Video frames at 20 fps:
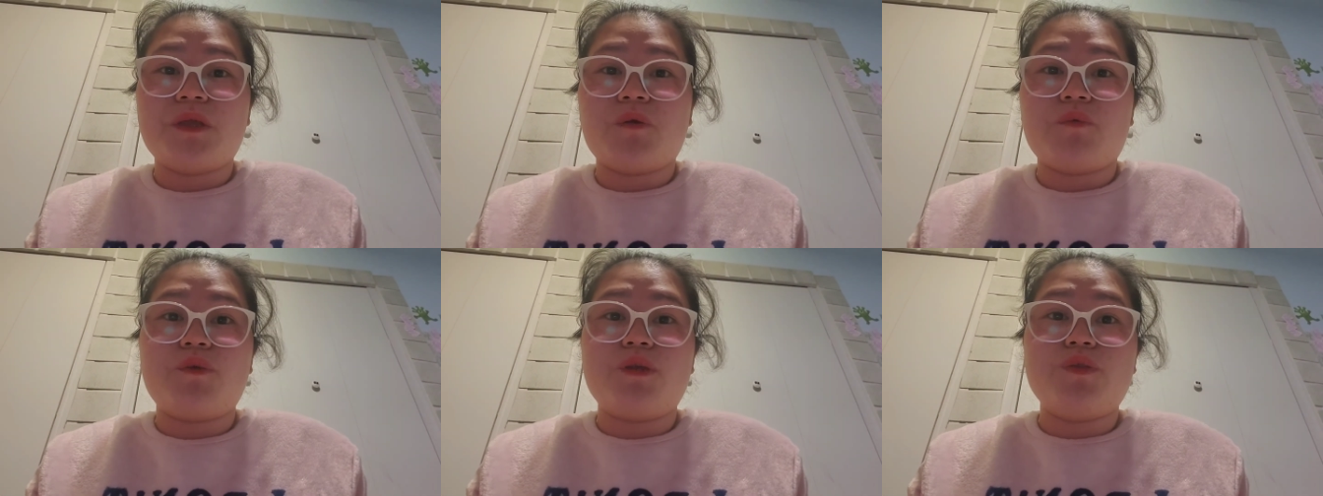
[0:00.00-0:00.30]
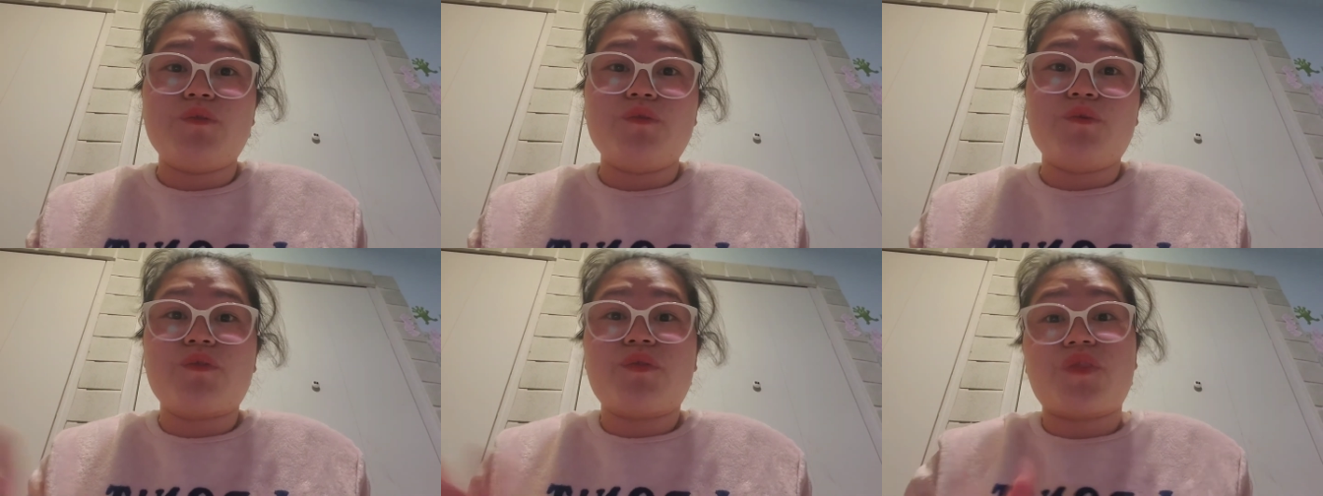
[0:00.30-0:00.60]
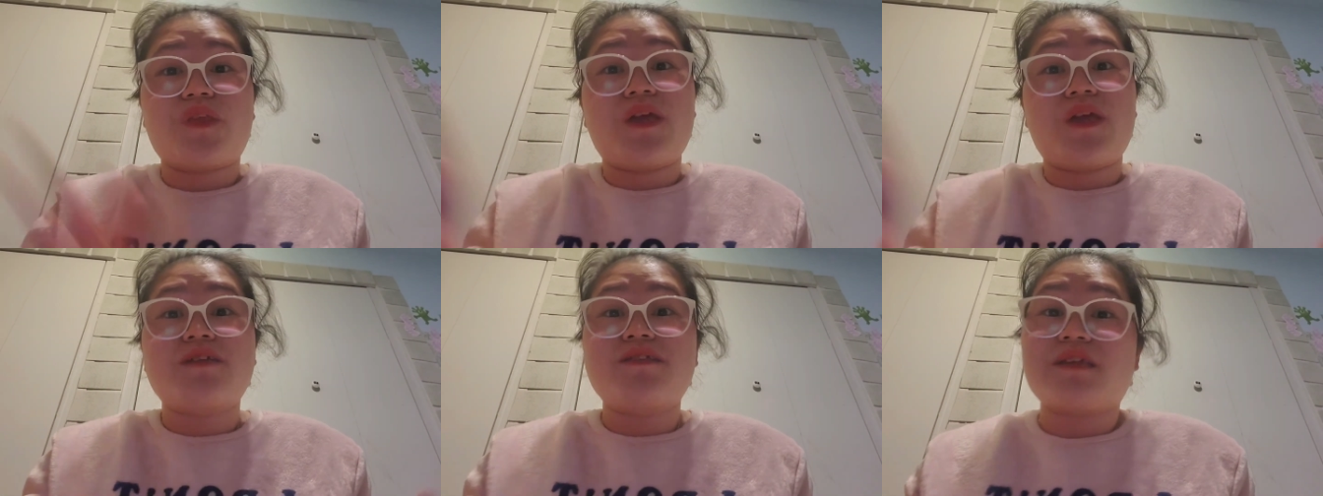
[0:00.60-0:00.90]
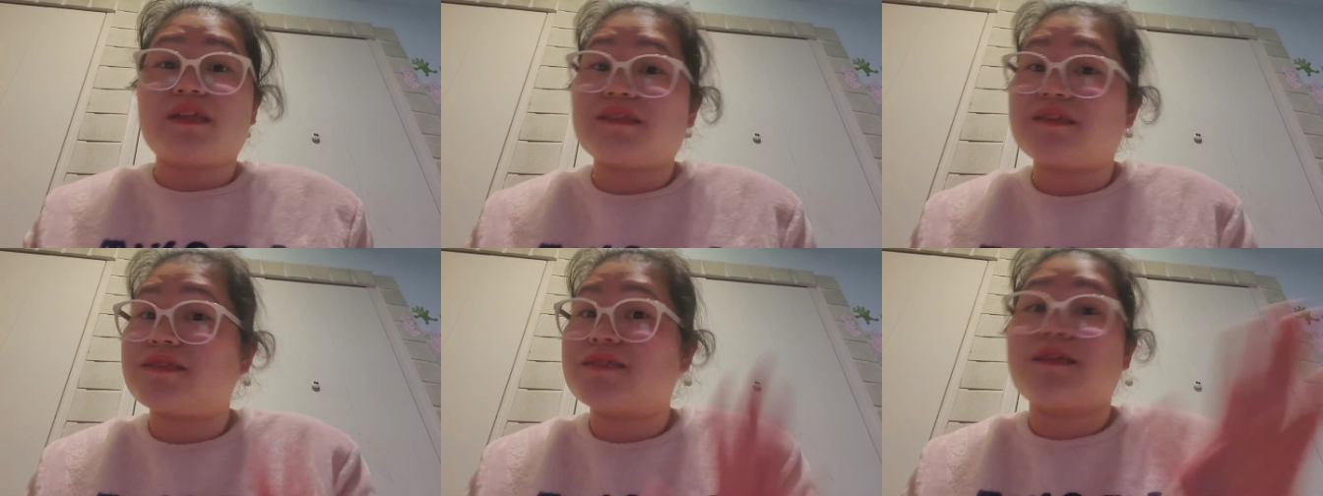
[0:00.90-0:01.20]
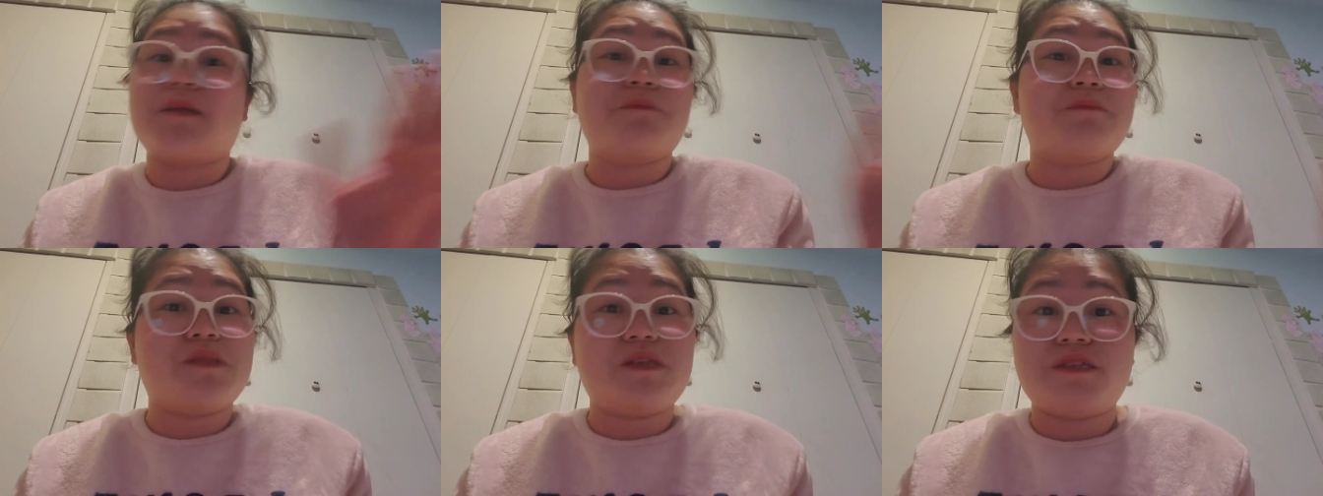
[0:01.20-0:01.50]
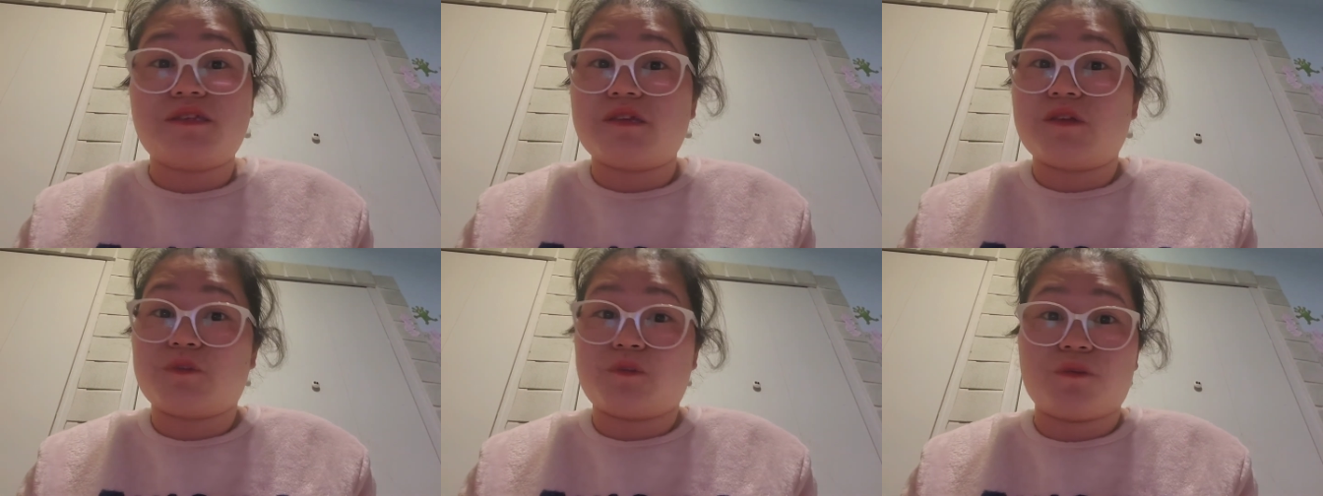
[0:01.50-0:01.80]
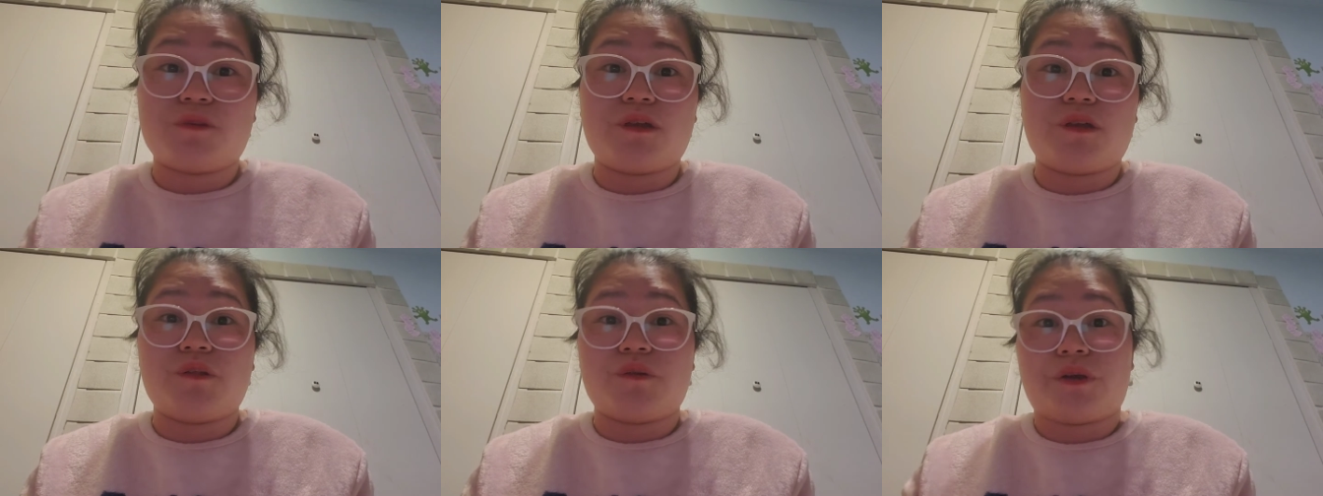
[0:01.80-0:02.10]
we do things that is not pleasing to
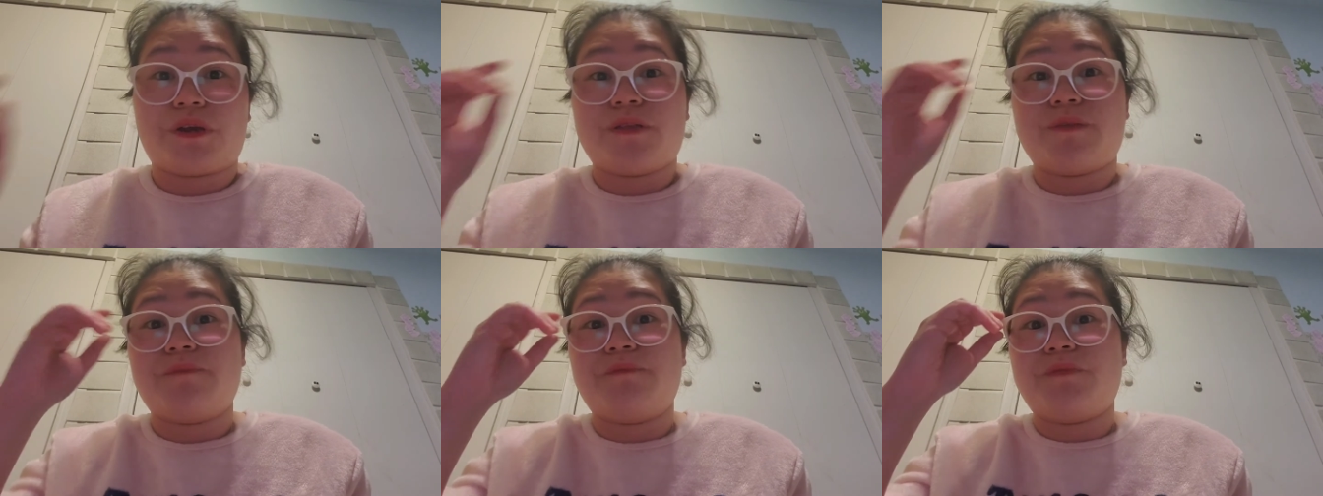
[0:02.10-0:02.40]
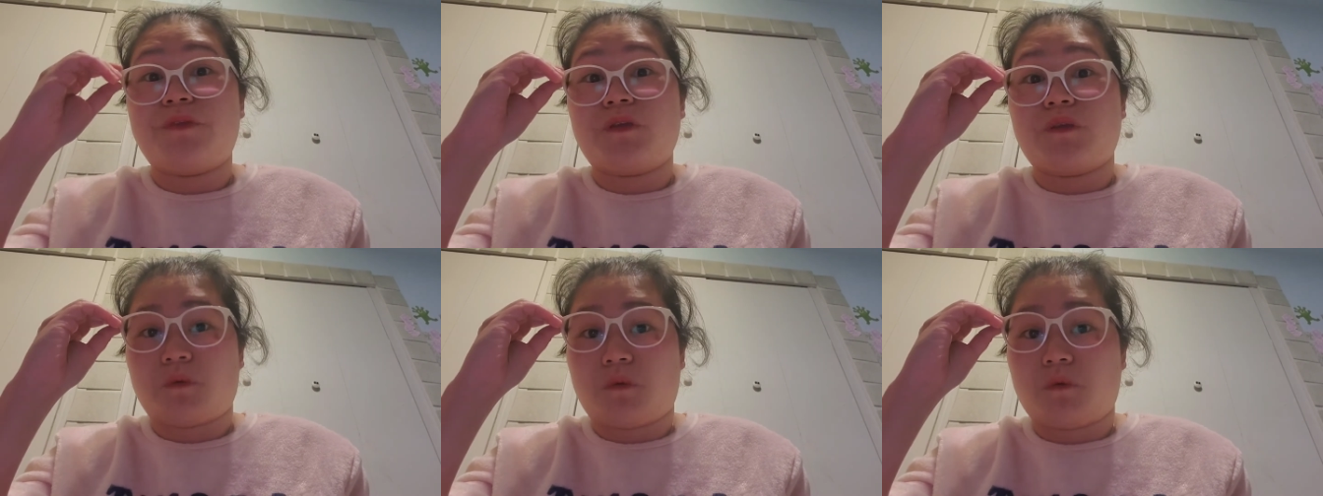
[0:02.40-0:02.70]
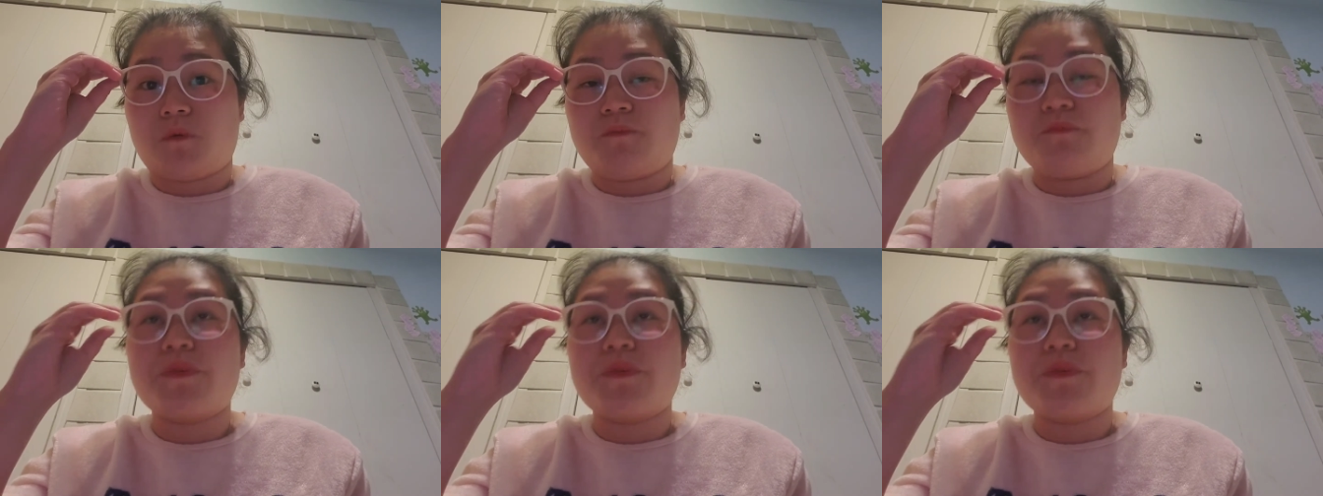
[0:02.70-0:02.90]
the Lord, you know.